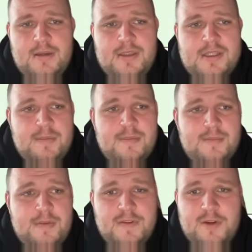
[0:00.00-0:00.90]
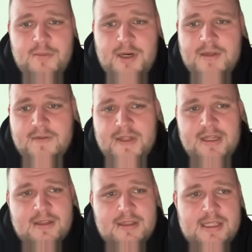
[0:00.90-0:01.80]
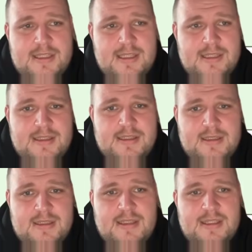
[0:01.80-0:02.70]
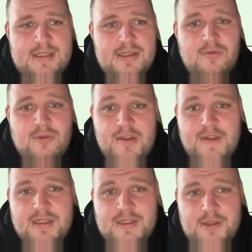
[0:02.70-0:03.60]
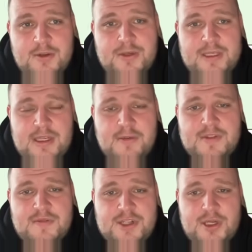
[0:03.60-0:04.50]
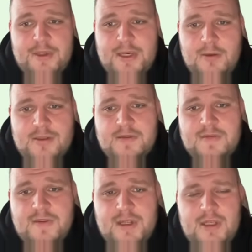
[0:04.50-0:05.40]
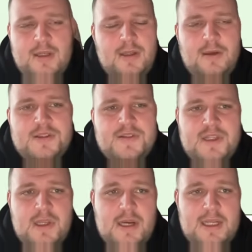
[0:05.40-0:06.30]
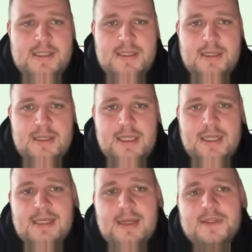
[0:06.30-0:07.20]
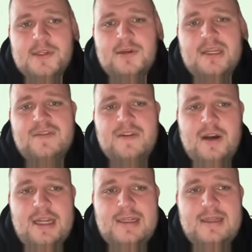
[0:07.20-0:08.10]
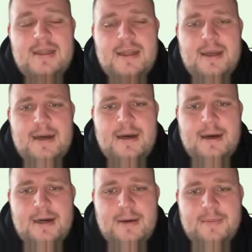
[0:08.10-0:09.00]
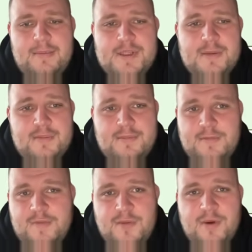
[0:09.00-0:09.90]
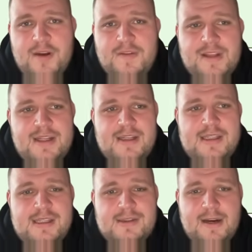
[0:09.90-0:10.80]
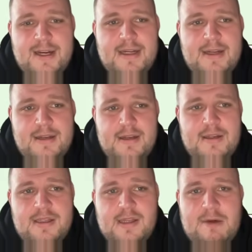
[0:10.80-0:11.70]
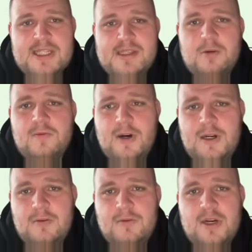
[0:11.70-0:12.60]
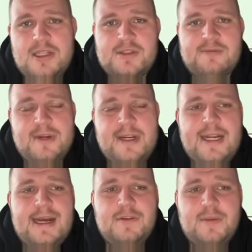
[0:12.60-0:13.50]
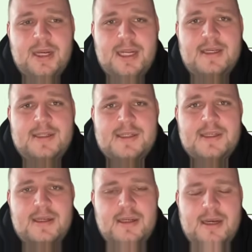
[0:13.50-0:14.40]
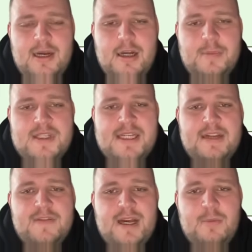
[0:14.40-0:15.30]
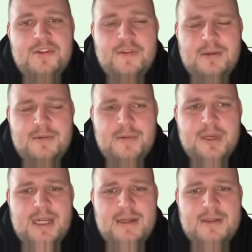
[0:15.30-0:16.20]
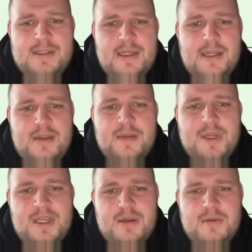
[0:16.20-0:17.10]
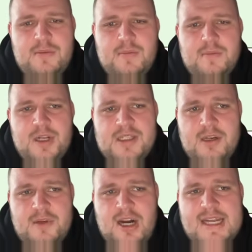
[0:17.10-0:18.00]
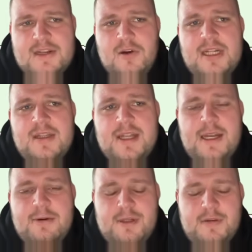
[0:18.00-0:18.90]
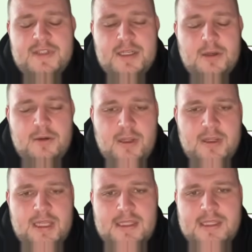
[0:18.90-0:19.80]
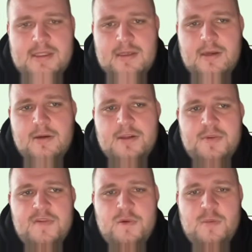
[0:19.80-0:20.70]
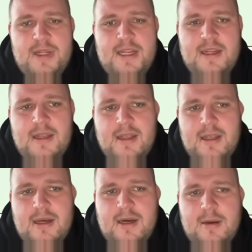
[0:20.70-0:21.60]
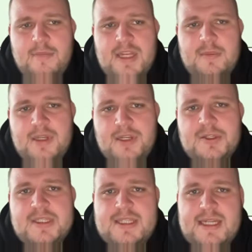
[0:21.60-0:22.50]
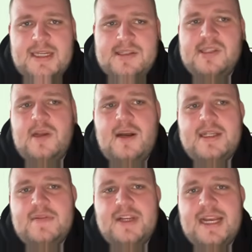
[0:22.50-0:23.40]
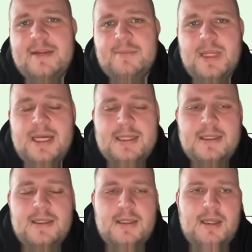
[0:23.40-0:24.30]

Some of you might think that this isn't the right thing to do in terms of showing loads of slides, and that's absolutely fine. Some of you might think that this is great. There is no right or wrong. It's just really how the players perceive that, and we found that players they'd been by the time that I'd got in there, and obviously I know like the assistant coach before me, they'd been used to seeing slides of a game plan.